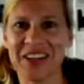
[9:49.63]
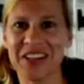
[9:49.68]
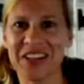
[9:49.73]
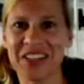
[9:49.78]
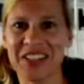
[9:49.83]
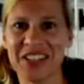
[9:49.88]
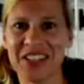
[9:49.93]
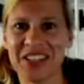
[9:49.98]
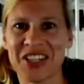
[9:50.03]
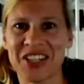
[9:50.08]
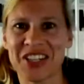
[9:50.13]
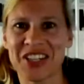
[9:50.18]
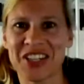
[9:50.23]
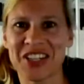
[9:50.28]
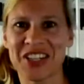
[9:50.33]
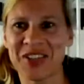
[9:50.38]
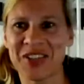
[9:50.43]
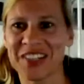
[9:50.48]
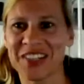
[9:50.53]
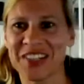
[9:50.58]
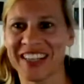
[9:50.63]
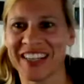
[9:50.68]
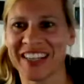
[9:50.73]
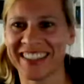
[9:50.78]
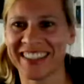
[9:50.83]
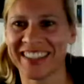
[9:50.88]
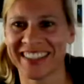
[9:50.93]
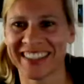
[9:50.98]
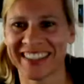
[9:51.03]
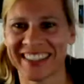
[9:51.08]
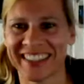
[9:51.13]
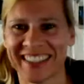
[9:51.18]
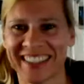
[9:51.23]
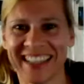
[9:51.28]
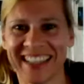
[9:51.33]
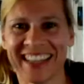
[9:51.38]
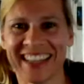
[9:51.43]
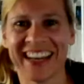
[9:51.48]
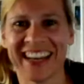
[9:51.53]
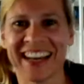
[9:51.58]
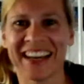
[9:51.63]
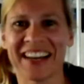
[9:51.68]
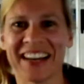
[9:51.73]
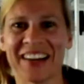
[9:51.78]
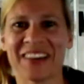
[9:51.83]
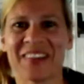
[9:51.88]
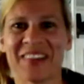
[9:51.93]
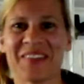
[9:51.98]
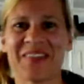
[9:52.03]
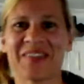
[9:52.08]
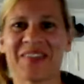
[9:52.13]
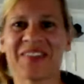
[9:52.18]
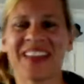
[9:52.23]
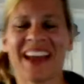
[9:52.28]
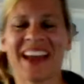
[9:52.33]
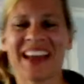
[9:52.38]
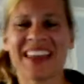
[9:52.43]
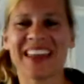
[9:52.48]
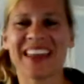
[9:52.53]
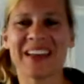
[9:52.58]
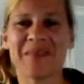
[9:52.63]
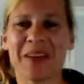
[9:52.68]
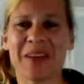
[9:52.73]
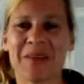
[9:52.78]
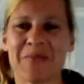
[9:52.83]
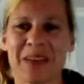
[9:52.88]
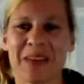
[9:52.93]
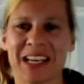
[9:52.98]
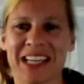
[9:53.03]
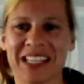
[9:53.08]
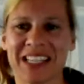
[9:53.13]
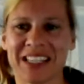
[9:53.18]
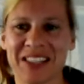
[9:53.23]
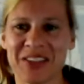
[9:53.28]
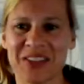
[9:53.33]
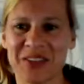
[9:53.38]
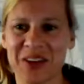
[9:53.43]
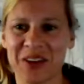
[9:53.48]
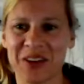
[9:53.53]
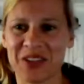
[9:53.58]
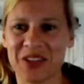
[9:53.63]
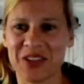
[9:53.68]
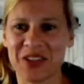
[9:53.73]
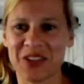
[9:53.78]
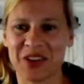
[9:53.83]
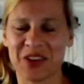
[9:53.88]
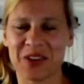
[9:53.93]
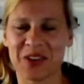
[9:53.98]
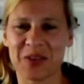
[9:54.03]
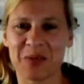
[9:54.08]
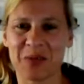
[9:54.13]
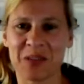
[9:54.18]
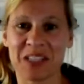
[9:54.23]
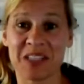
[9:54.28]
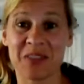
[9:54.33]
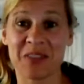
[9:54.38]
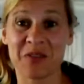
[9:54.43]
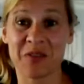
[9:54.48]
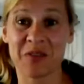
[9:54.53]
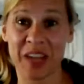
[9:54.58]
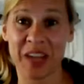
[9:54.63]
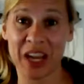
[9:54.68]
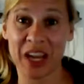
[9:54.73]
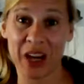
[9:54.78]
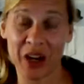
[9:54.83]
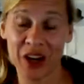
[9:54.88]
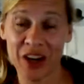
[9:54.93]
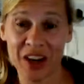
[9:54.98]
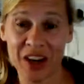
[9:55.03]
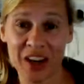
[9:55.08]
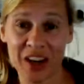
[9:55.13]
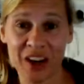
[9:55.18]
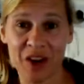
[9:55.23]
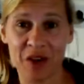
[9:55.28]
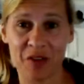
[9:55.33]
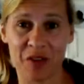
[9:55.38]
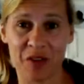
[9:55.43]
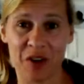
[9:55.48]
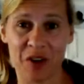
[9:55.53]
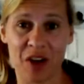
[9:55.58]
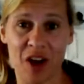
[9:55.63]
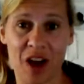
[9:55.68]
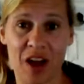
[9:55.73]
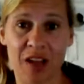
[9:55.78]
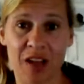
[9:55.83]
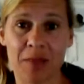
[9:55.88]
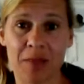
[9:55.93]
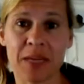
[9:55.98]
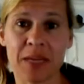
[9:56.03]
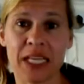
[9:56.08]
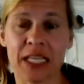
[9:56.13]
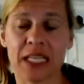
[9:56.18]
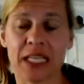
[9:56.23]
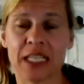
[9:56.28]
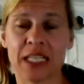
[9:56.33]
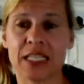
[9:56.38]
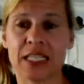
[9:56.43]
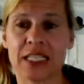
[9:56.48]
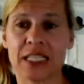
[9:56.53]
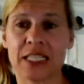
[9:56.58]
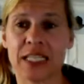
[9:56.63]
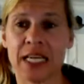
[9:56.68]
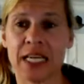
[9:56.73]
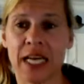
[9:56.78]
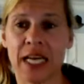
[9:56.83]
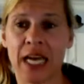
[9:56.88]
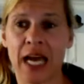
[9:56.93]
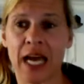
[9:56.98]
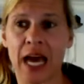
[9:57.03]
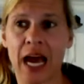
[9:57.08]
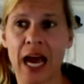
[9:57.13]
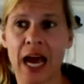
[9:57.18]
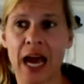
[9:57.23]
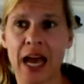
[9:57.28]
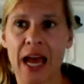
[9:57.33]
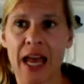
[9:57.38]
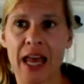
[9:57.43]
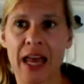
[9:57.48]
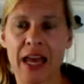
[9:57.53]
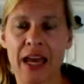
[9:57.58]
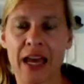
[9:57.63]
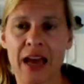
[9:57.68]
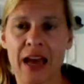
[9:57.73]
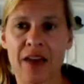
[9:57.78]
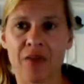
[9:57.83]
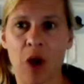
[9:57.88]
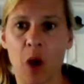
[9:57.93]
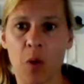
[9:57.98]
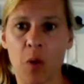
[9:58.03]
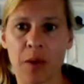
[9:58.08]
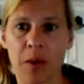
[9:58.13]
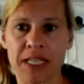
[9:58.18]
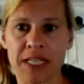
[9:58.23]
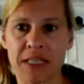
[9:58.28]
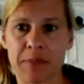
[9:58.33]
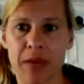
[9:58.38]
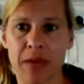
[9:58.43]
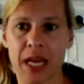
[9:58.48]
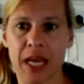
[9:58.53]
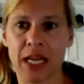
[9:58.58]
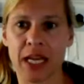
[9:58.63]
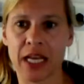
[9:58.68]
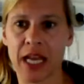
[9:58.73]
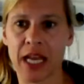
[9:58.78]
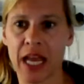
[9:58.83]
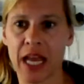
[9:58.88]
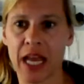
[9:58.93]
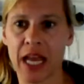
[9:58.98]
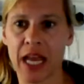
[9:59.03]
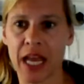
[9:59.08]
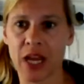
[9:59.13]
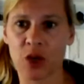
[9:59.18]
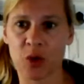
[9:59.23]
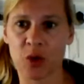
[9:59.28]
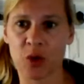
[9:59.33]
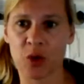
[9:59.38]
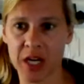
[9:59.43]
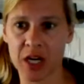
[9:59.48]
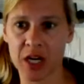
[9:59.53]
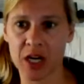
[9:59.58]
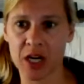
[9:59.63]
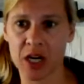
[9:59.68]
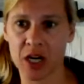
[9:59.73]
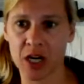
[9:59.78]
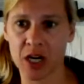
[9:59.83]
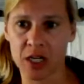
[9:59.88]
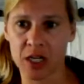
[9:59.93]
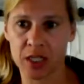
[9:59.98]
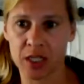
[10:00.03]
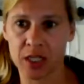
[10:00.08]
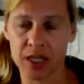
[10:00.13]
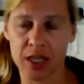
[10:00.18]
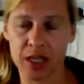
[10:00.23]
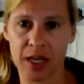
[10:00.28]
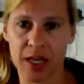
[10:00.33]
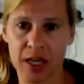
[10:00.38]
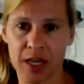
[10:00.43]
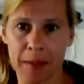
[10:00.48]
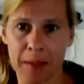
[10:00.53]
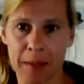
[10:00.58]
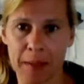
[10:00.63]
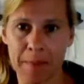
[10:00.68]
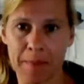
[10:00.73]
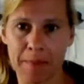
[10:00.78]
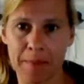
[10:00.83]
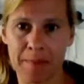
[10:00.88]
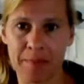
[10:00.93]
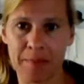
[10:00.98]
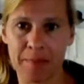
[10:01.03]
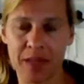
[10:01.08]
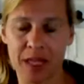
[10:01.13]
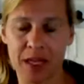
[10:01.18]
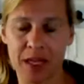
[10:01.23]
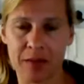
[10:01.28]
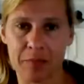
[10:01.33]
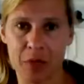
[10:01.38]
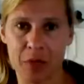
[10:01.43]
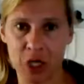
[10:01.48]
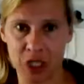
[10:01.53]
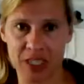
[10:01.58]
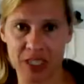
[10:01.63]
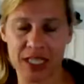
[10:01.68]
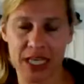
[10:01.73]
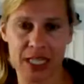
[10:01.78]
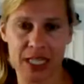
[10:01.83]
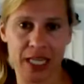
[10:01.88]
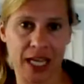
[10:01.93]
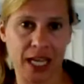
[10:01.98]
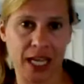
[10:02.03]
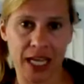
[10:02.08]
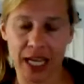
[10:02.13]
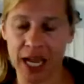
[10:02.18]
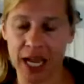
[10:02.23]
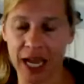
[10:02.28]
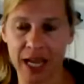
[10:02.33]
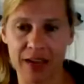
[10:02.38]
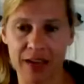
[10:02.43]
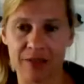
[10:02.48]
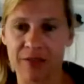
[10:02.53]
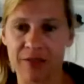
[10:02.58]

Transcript: choose. I think my biggest new coach struggle was fear overall, because I have always been a career person. Like I,